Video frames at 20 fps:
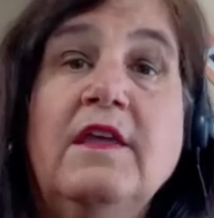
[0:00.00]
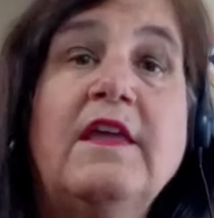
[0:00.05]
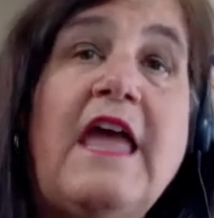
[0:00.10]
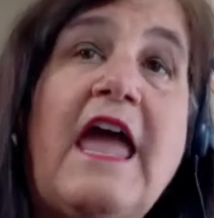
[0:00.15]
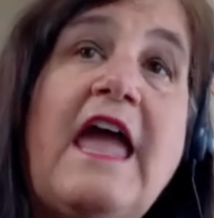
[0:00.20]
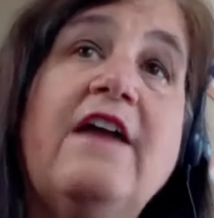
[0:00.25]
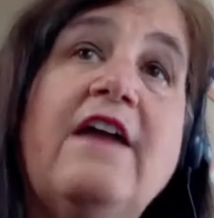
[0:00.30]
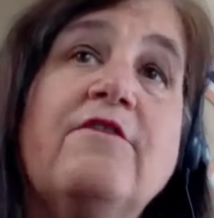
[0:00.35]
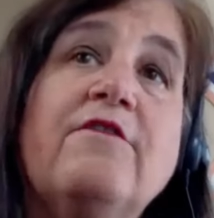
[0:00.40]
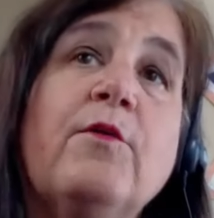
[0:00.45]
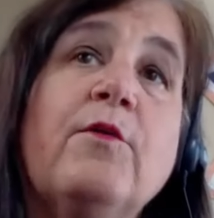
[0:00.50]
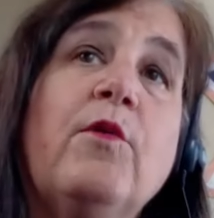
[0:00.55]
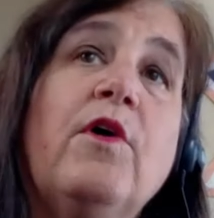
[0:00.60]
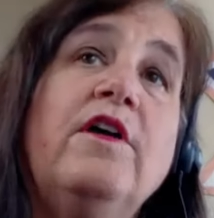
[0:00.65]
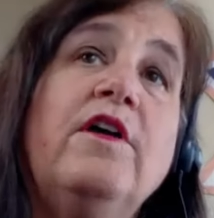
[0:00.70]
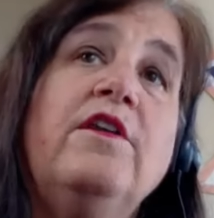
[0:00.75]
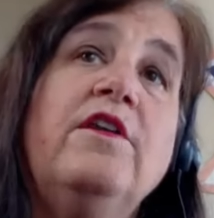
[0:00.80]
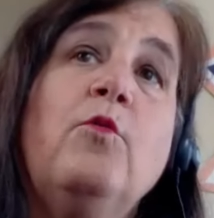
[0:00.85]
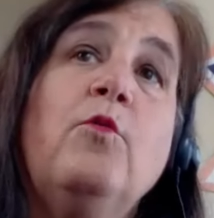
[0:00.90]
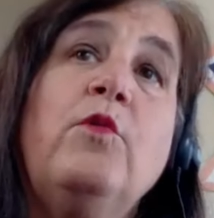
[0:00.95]
Hey
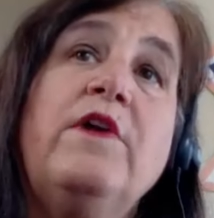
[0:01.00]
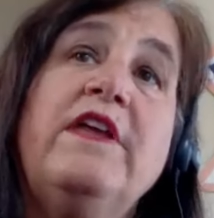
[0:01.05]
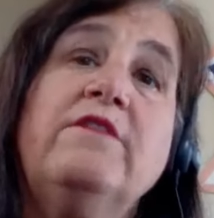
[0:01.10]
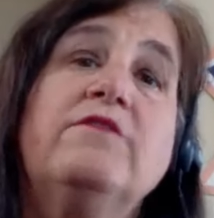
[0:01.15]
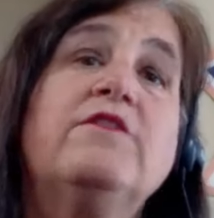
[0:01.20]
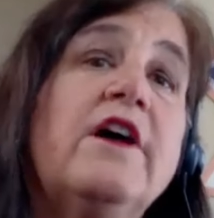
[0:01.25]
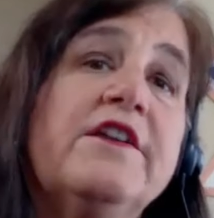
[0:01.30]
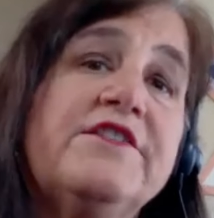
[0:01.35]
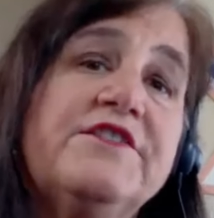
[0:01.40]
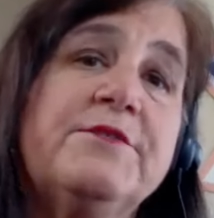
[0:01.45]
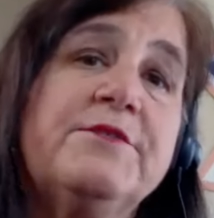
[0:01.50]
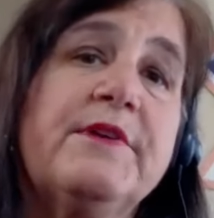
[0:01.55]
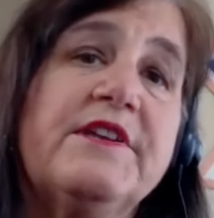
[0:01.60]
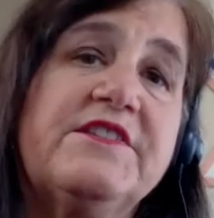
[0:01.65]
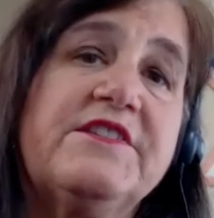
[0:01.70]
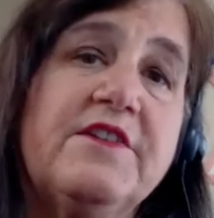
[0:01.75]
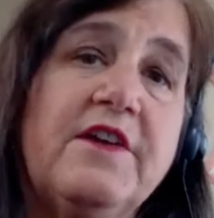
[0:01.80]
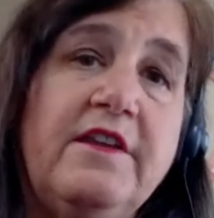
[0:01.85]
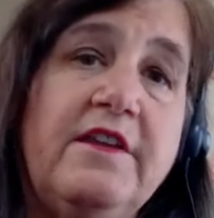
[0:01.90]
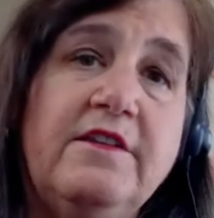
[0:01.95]
everyone, we have got some
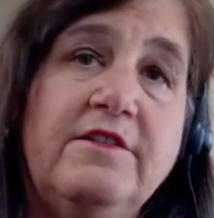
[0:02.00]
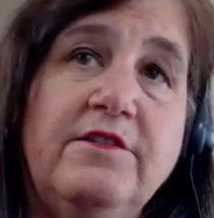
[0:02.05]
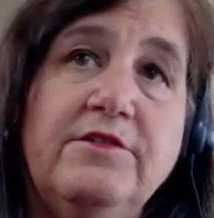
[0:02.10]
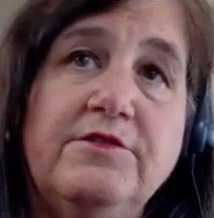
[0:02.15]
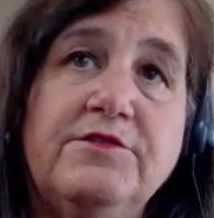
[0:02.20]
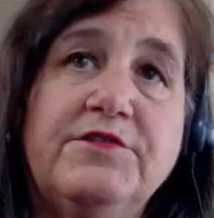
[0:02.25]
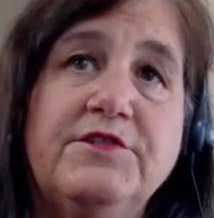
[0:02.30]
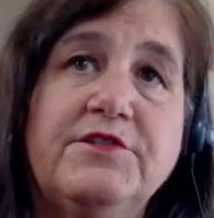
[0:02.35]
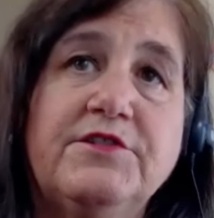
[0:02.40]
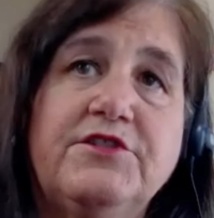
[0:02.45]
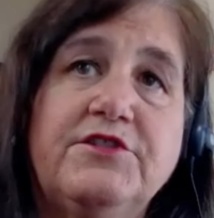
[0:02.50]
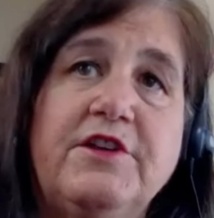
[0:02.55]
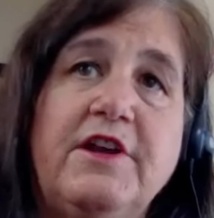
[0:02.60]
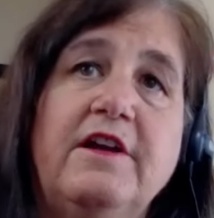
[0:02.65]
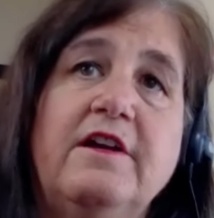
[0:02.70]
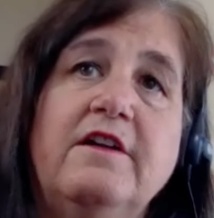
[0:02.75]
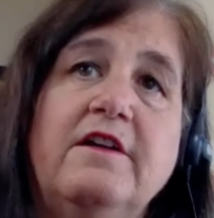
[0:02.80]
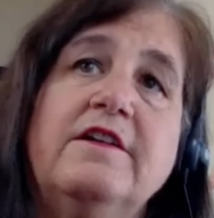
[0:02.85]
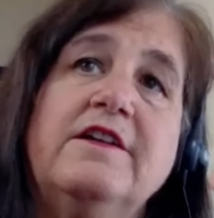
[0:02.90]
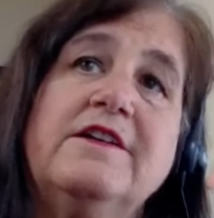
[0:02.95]
exciting news to
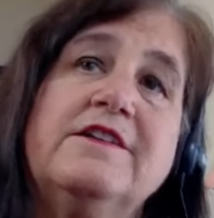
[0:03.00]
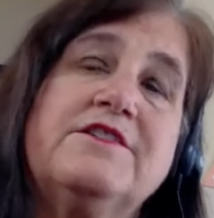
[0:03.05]
share,